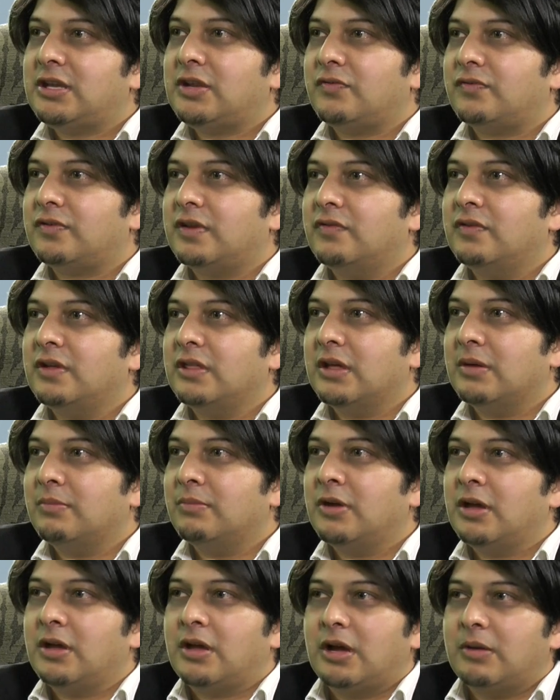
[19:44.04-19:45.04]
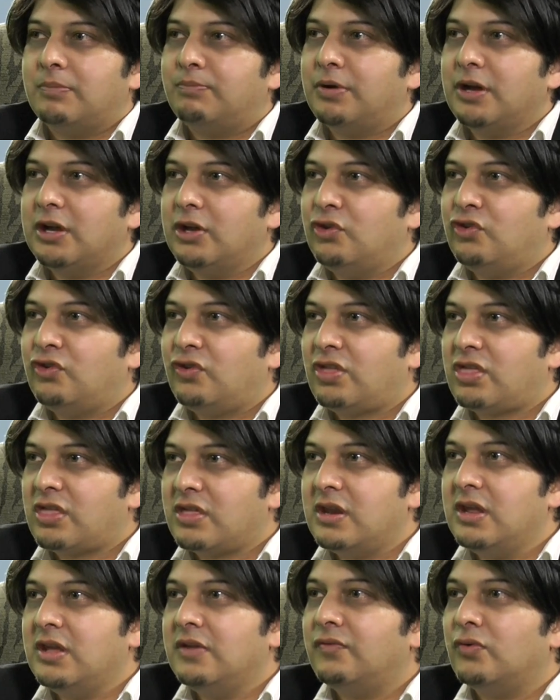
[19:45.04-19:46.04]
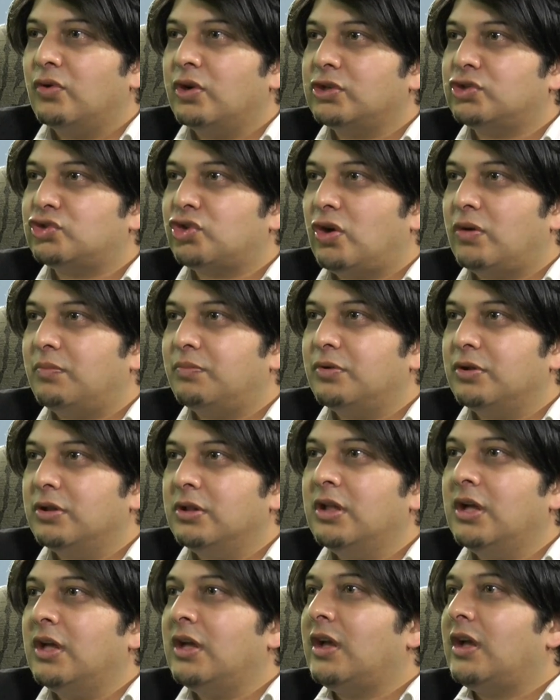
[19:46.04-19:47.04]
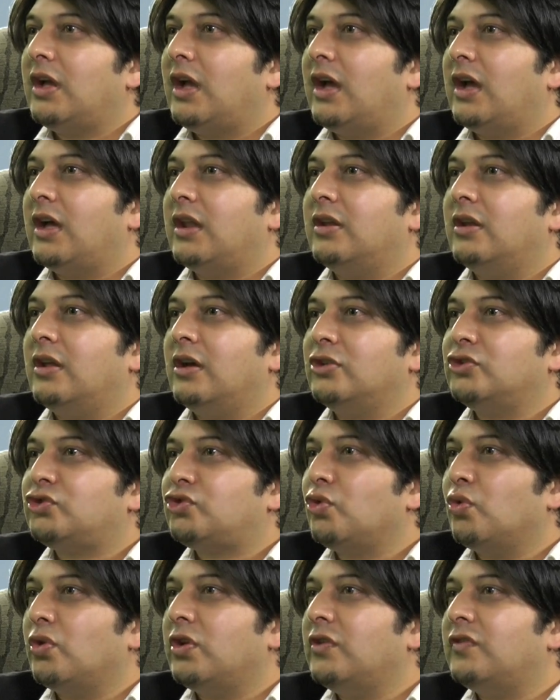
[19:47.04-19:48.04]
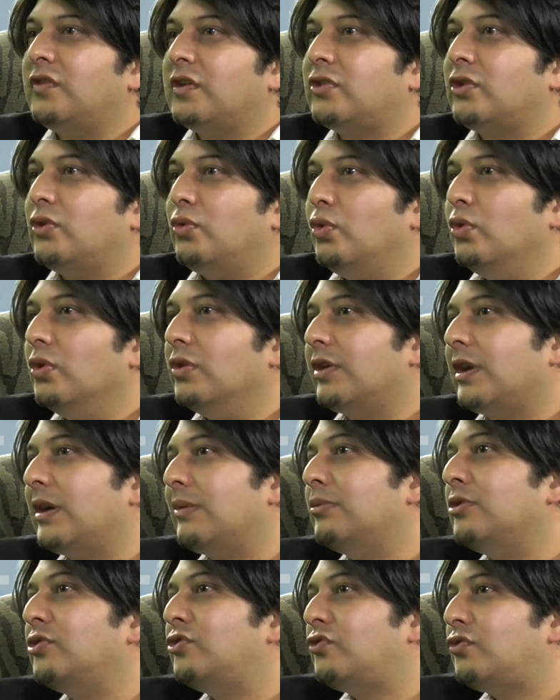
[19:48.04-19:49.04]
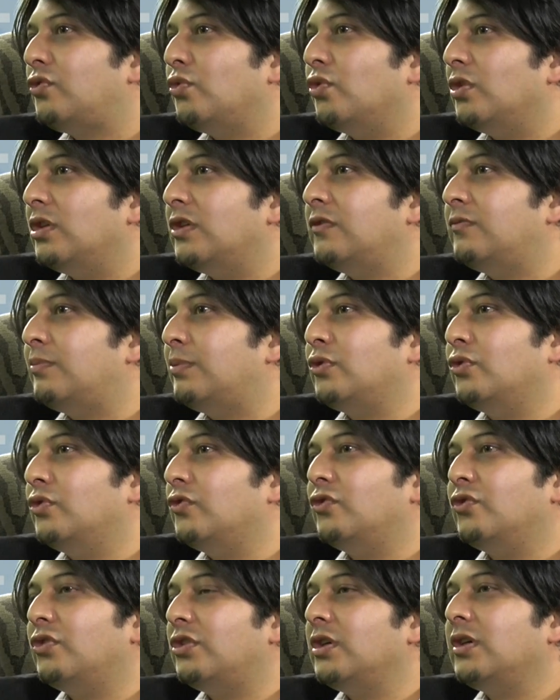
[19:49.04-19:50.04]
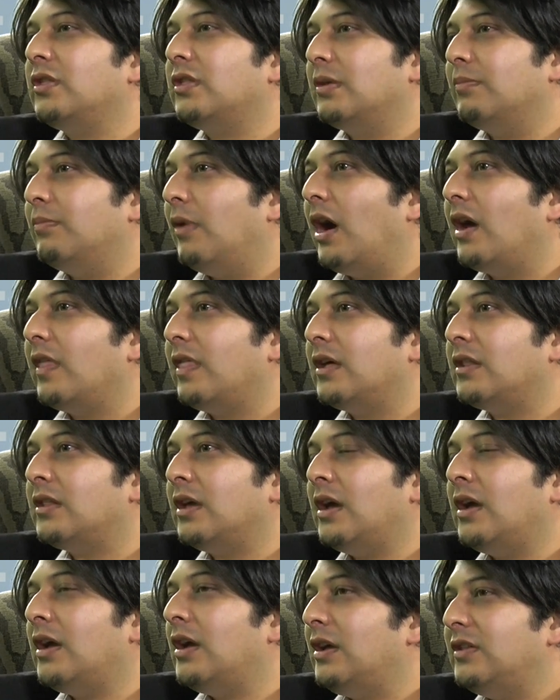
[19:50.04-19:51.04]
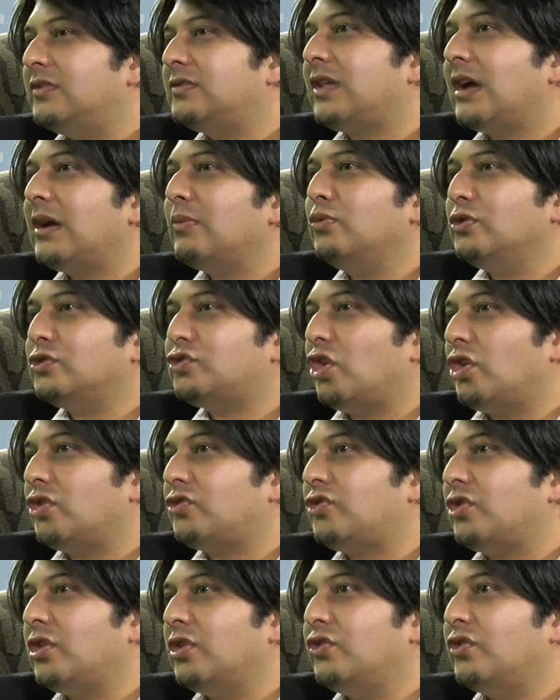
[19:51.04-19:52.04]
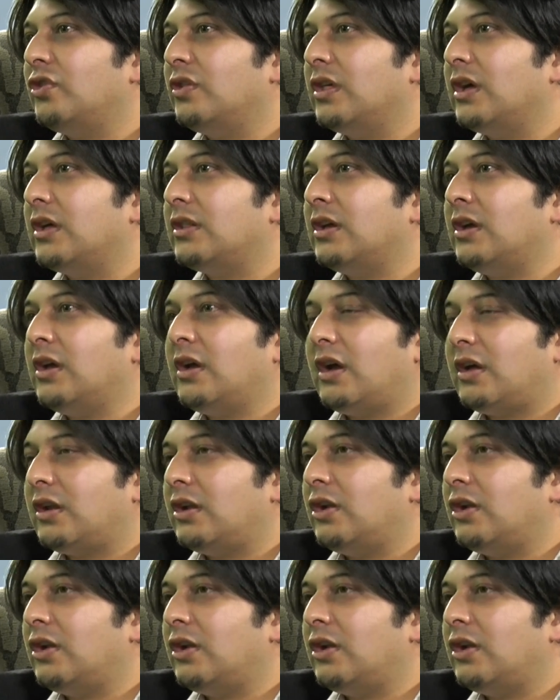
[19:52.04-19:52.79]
of giving them a page 3, for example, and stories that are all rubbish stories because you think they buy that. It's time we start changing that. I don't